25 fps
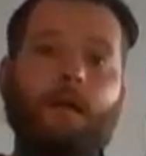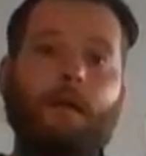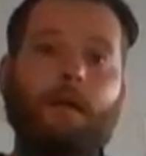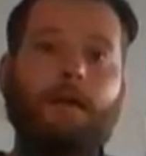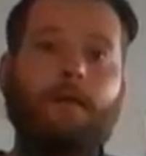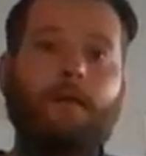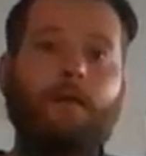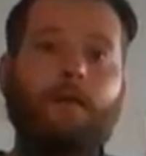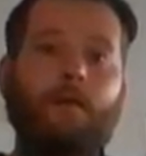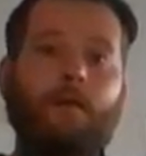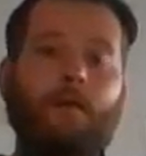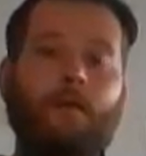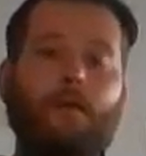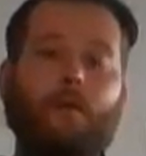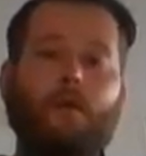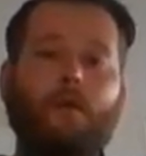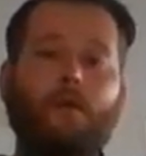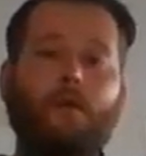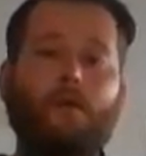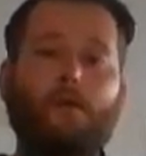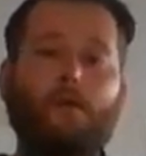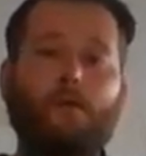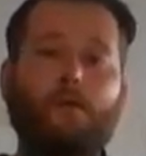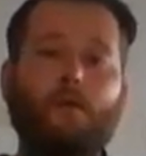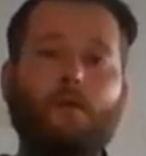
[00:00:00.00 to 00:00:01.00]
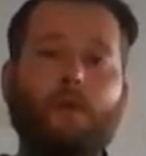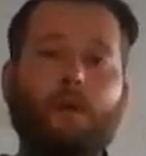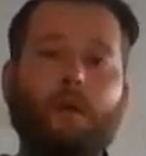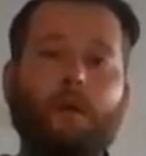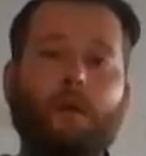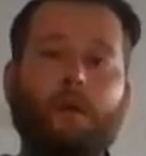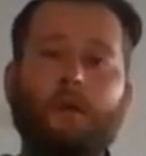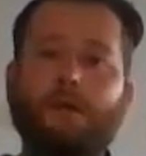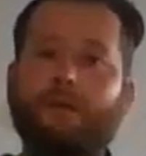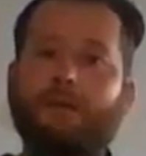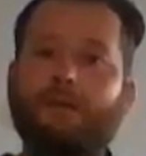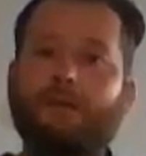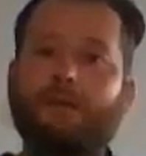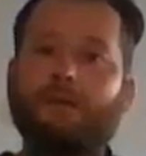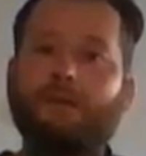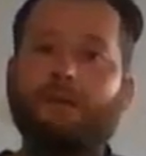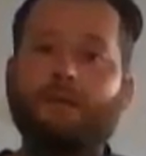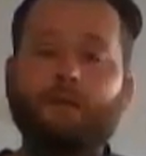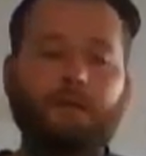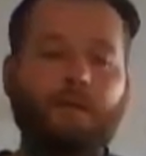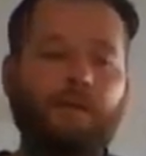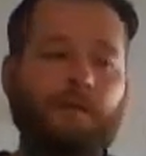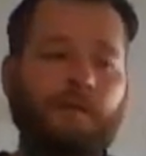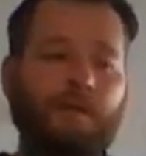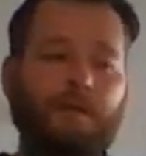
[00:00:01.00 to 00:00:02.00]
in the online juice page, I
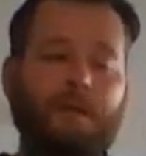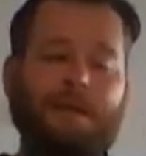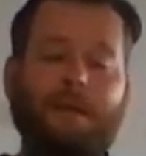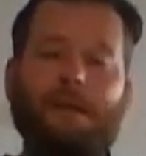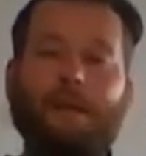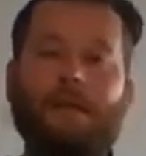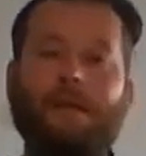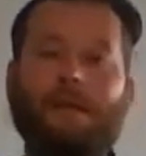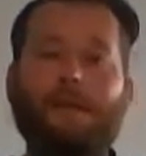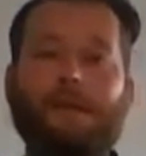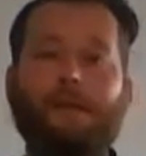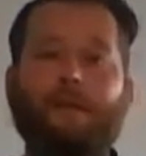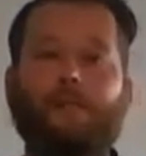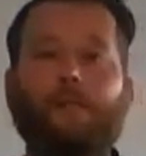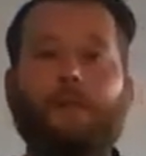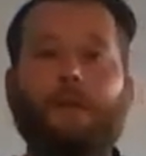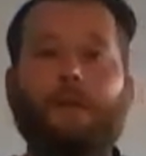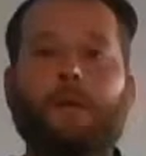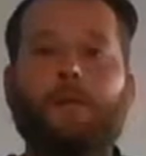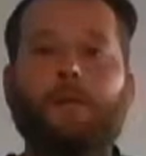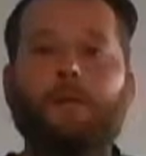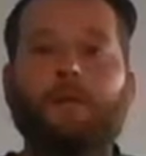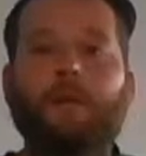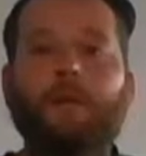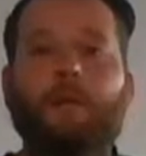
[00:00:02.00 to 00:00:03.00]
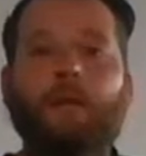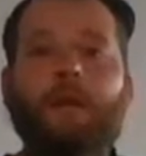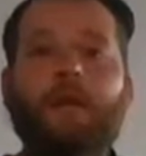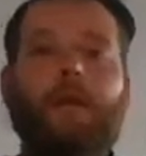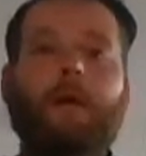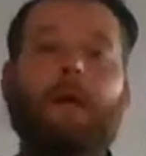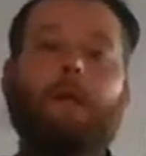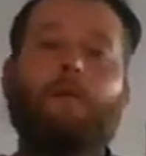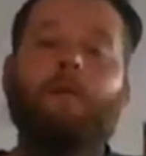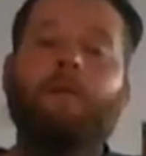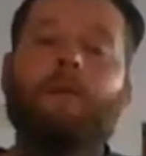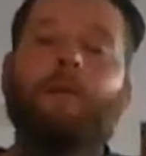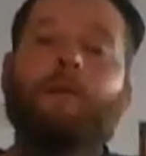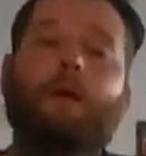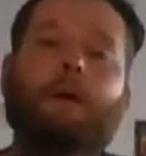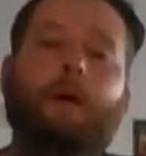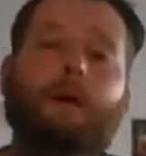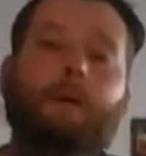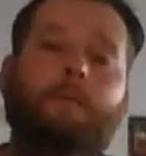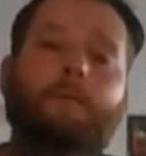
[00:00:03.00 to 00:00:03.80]
think there's like 10,000 people in there now, but